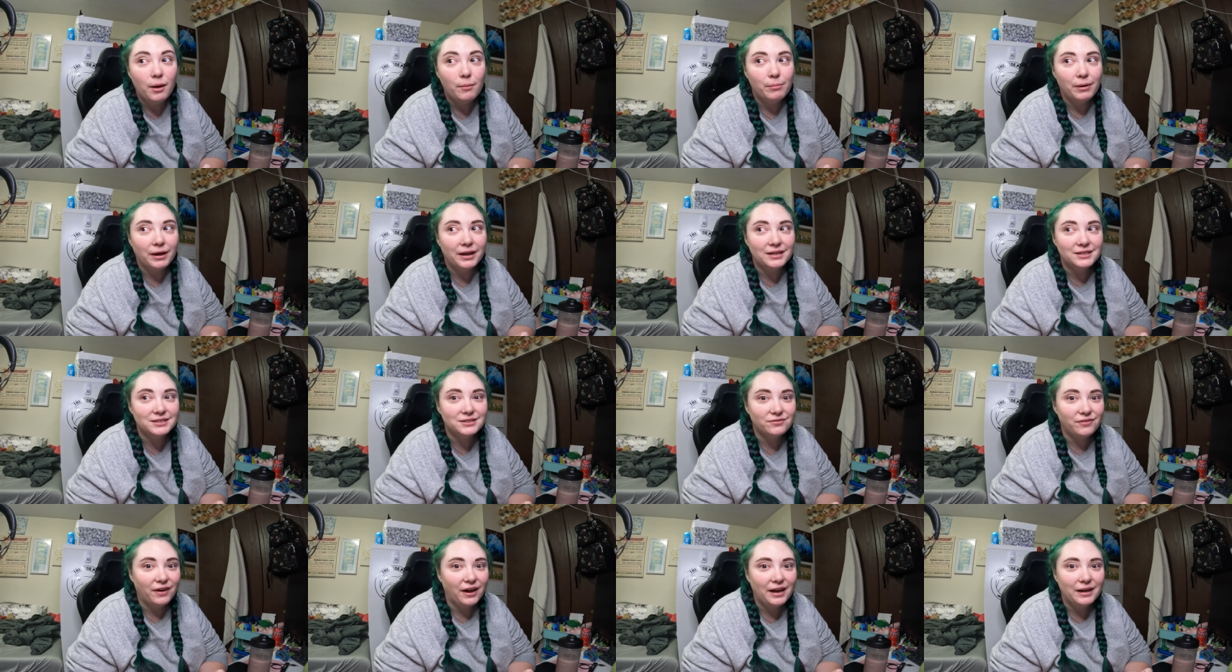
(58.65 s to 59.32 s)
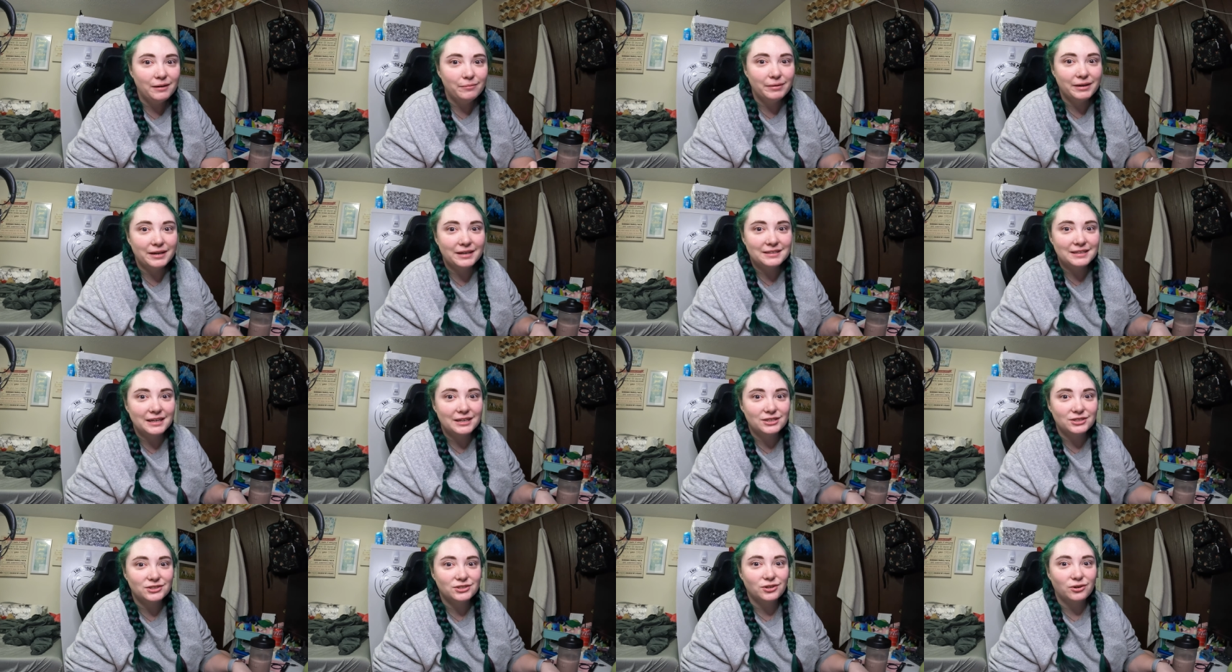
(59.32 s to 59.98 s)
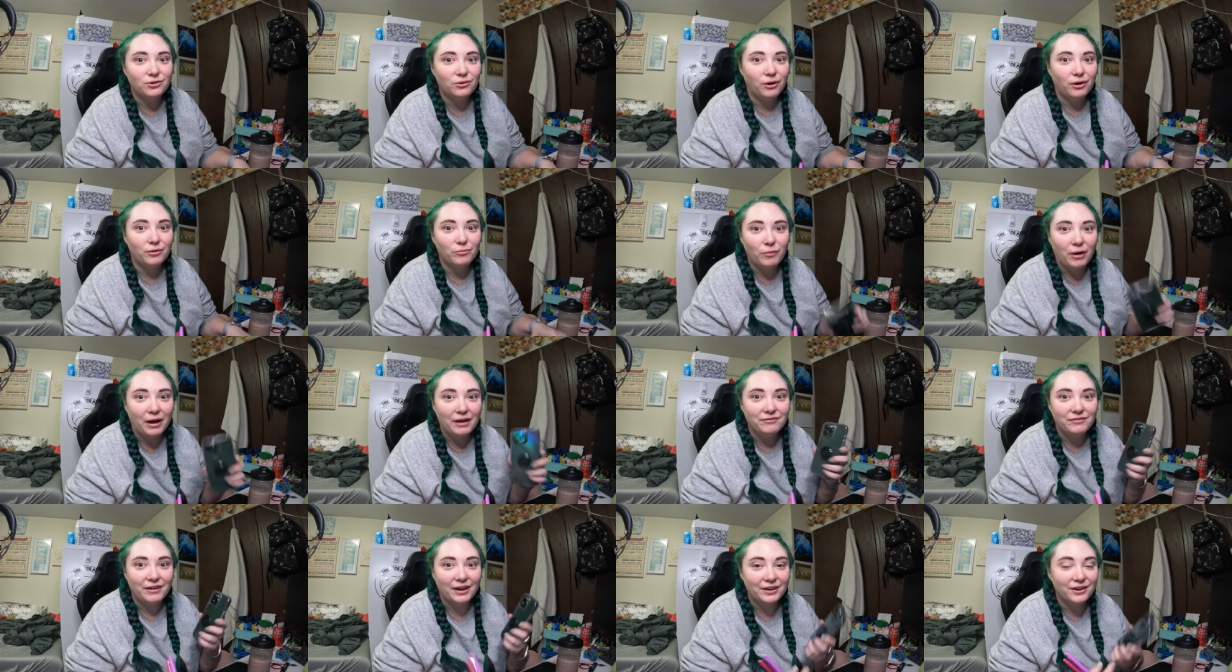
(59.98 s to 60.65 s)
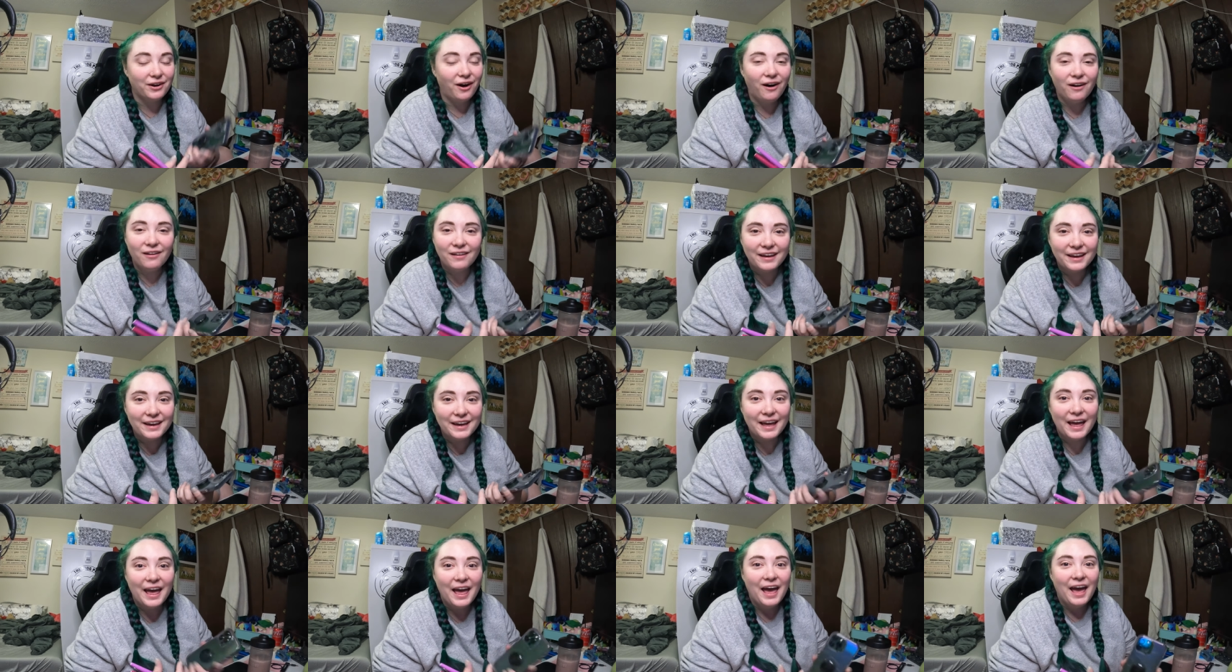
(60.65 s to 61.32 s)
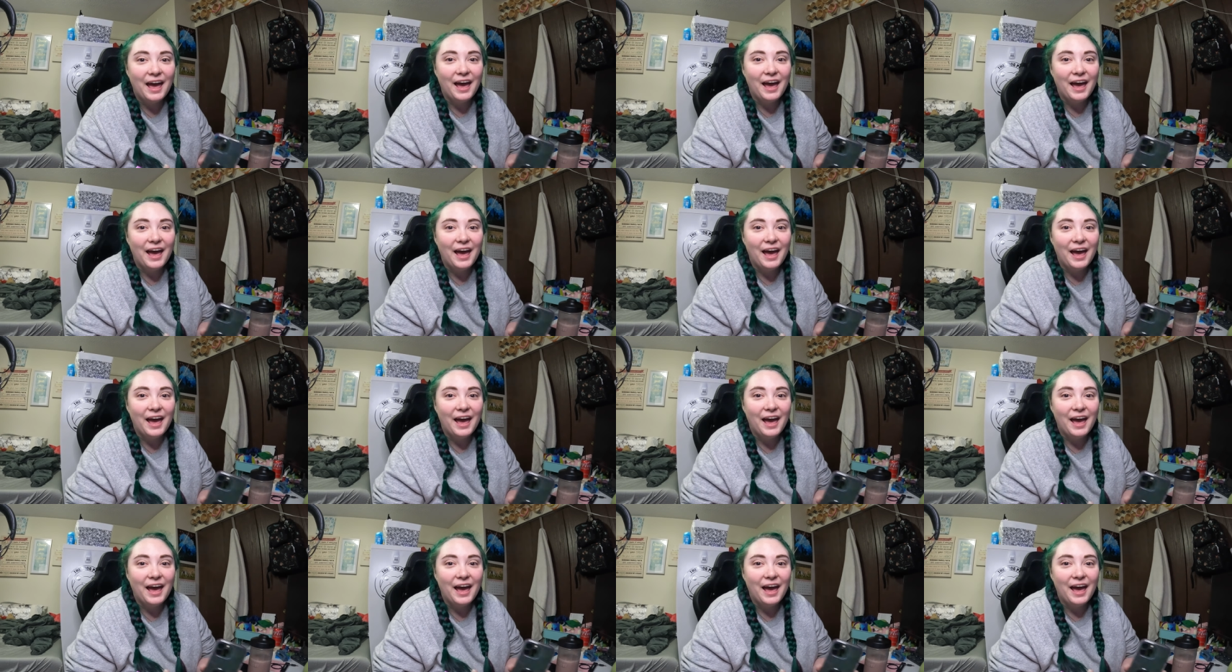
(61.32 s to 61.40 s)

but it's fine because I just go on Wi-Fi calling